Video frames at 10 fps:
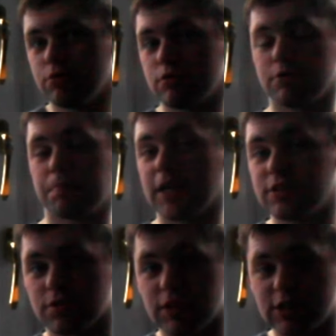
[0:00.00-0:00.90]
which was
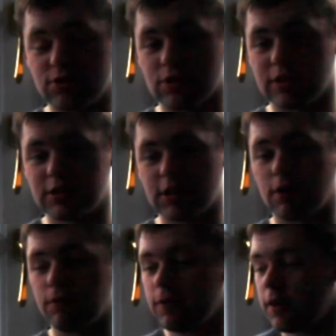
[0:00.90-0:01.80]
based on history
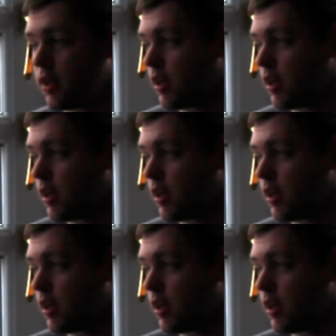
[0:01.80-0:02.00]
itself.